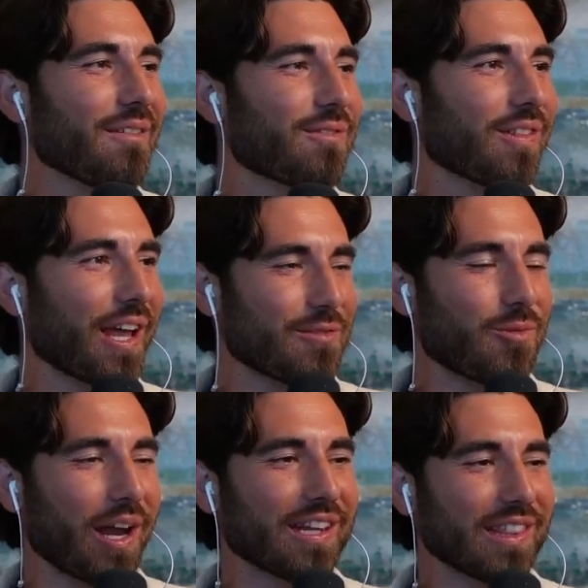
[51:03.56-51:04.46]
like
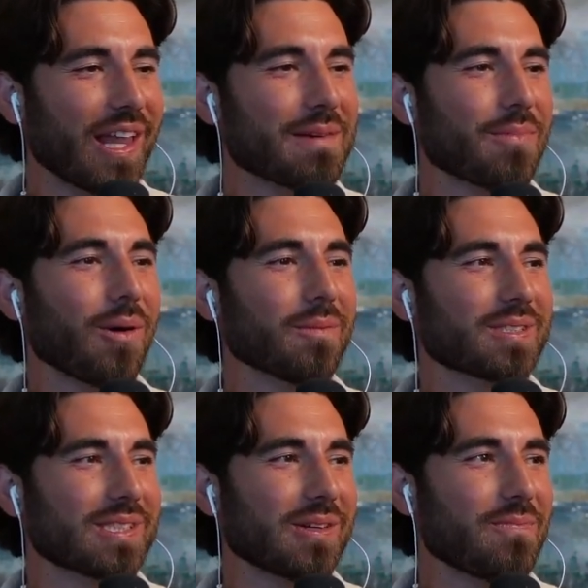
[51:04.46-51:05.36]
red light bulbs
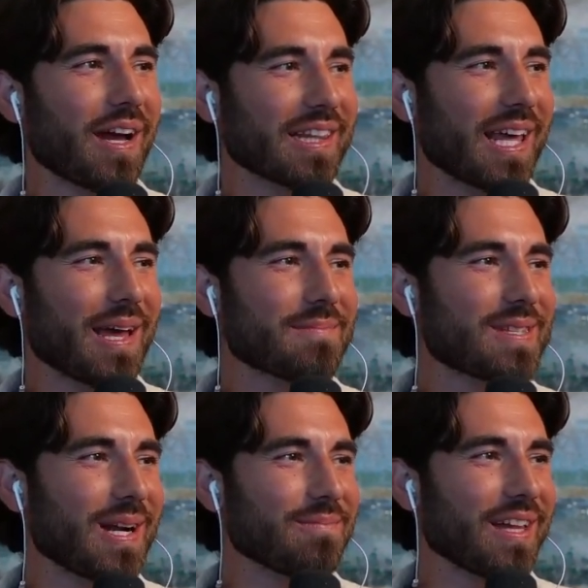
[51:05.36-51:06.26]
in some of my lamps,
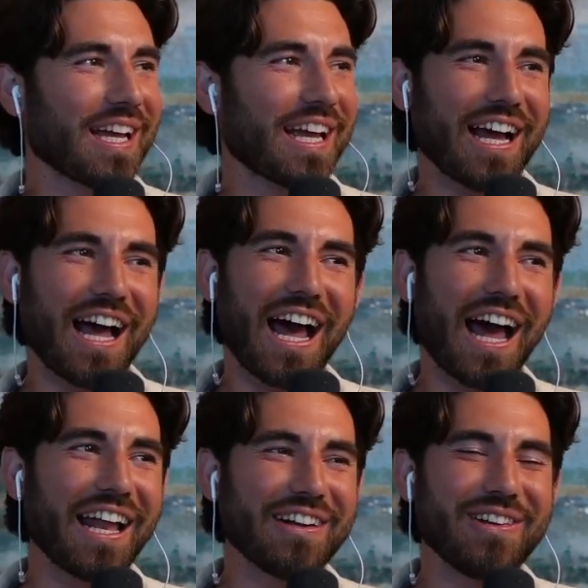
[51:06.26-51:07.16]
and I'm like,
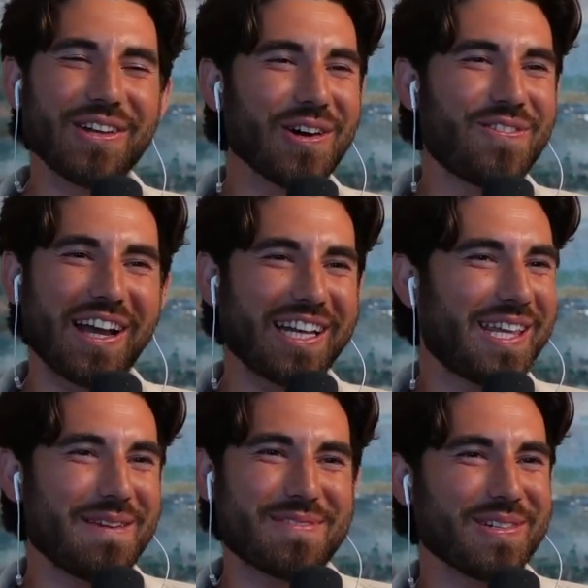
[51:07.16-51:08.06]
I don't know if I could
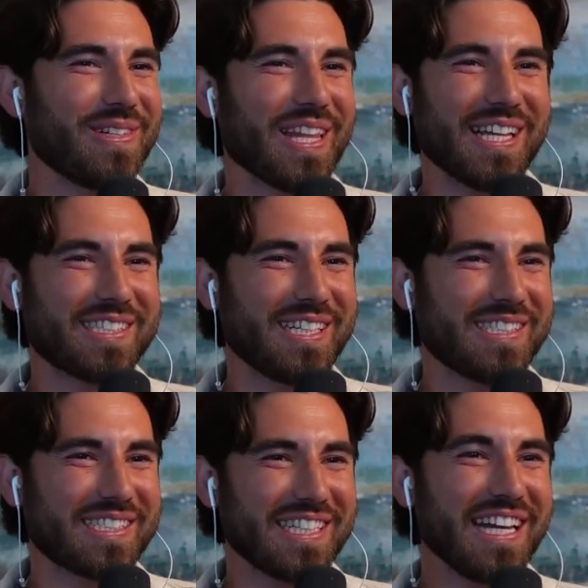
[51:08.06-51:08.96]
keep doing this.
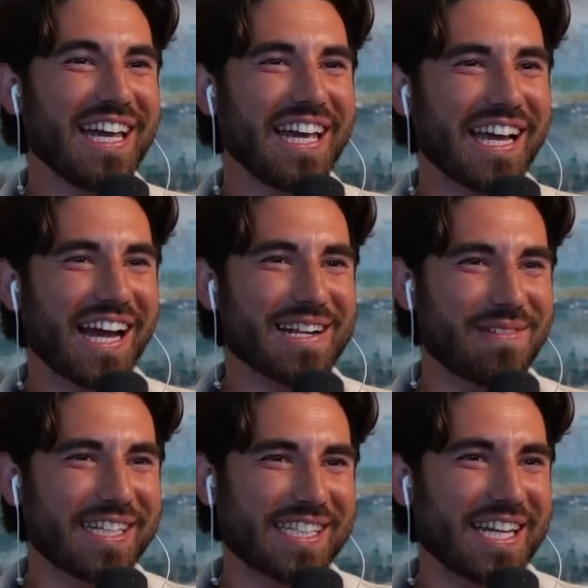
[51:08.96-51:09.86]
It kind of
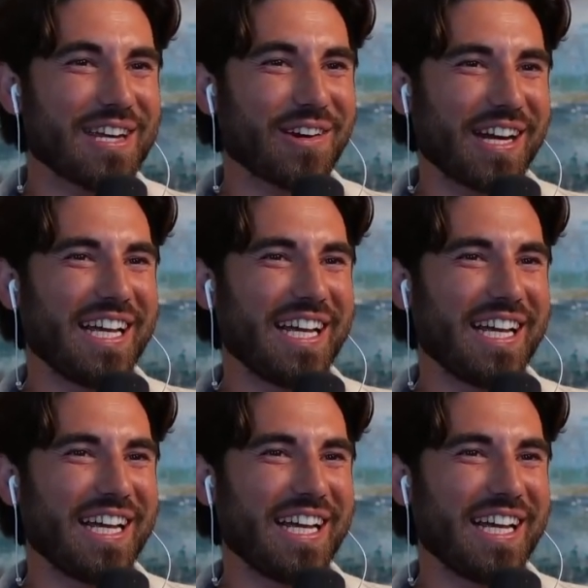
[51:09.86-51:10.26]
makes it eerie.